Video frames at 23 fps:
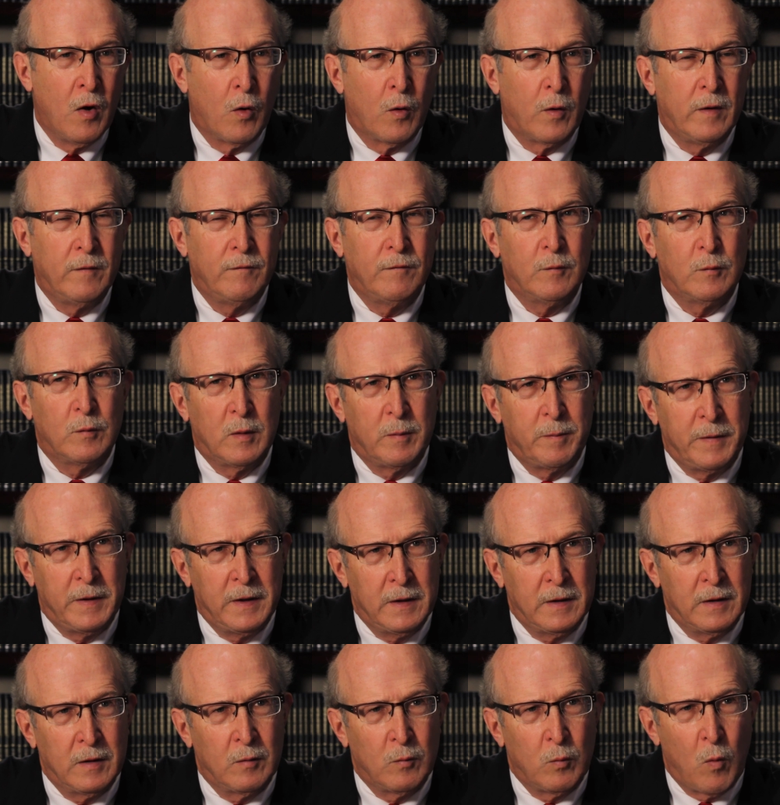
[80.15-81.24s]
or even
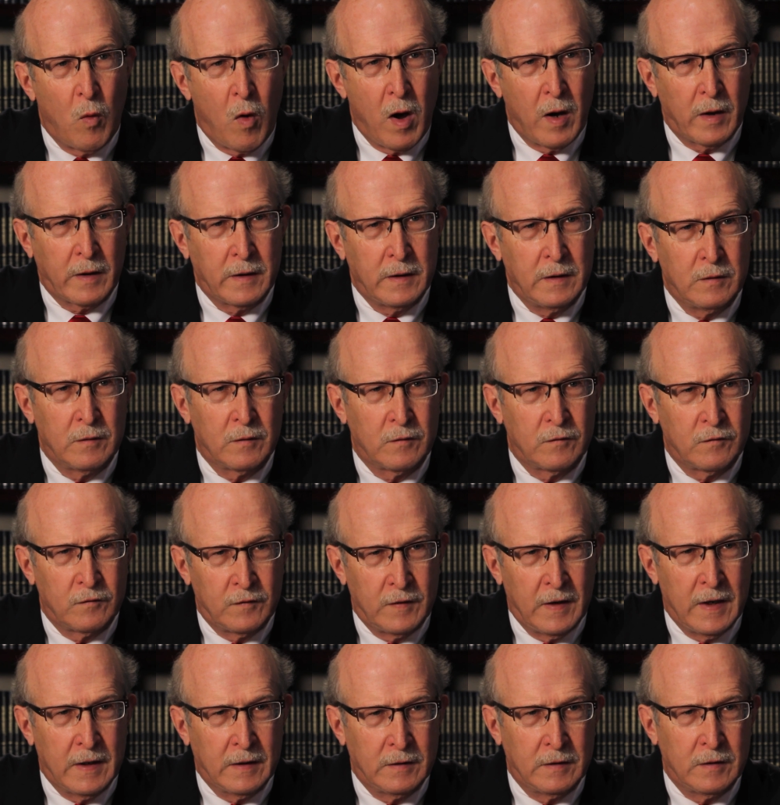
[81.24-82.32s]
repeated walking or
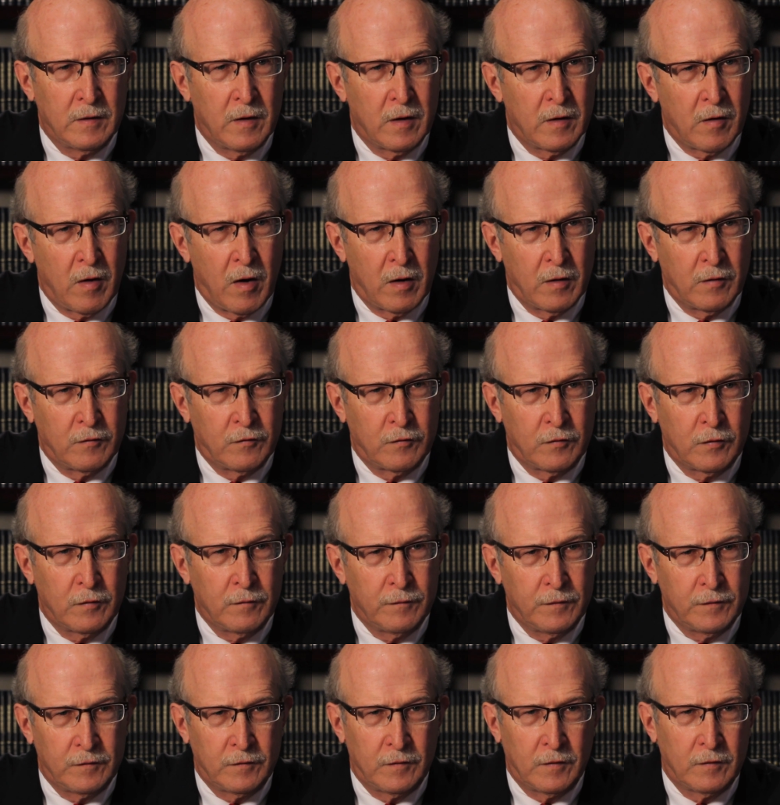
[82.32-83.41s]
standing on hard
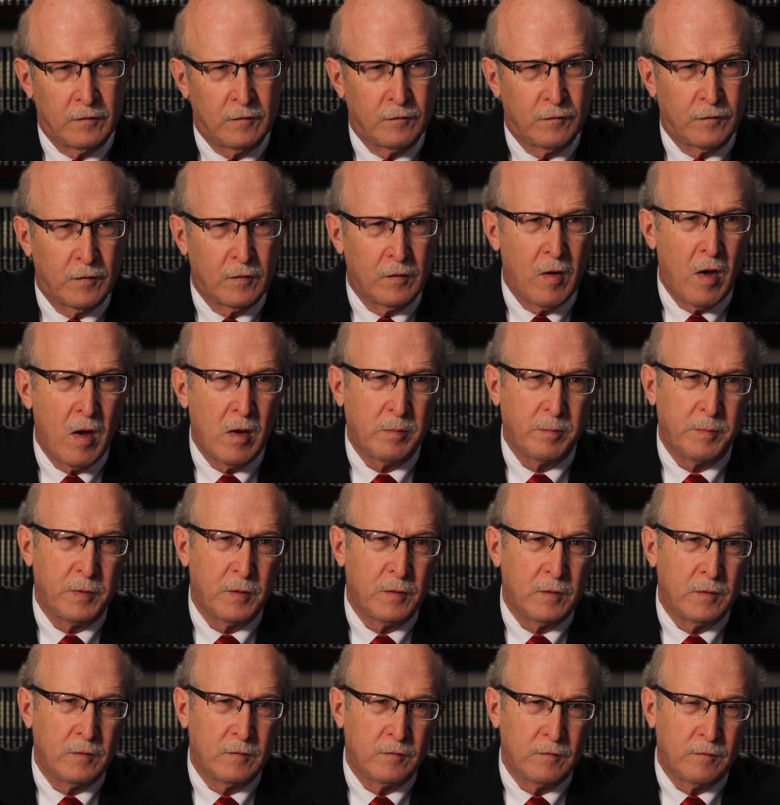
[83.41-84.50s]
surfaces for long
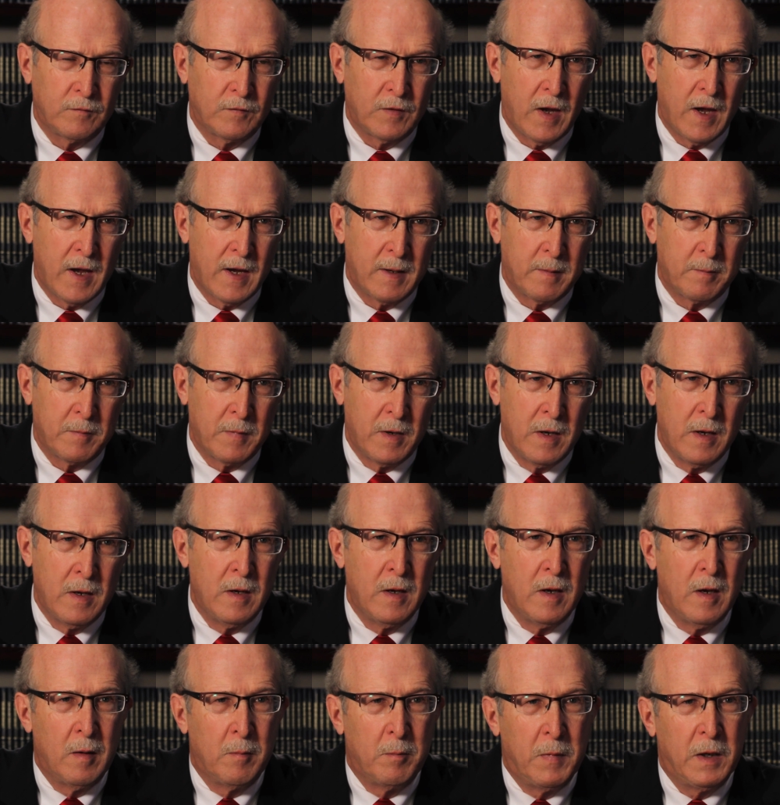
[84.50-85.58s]
periods of time,
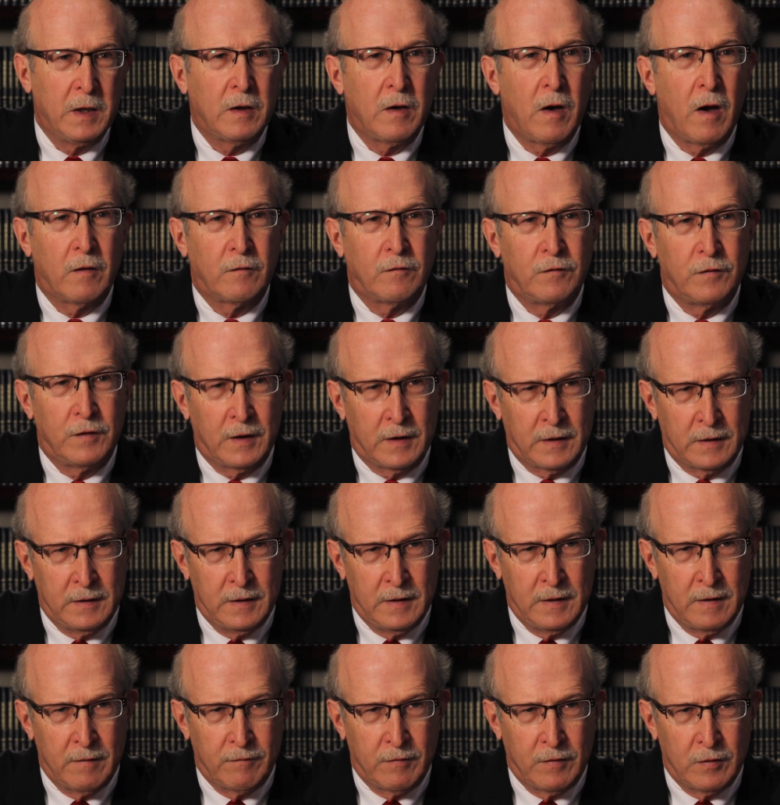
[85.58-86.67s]
may cause
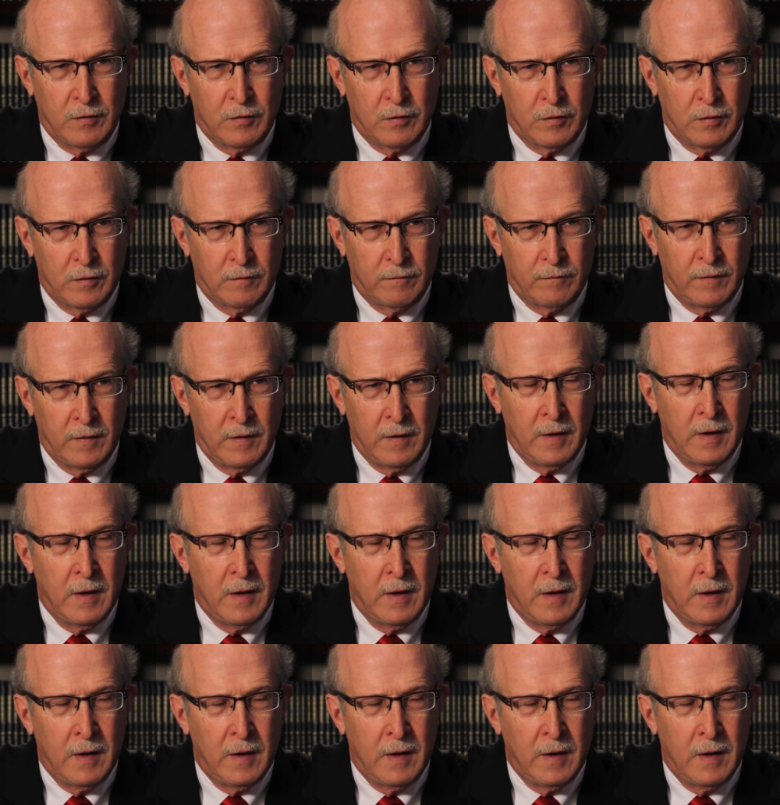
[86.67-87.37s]
thickening of the nerve.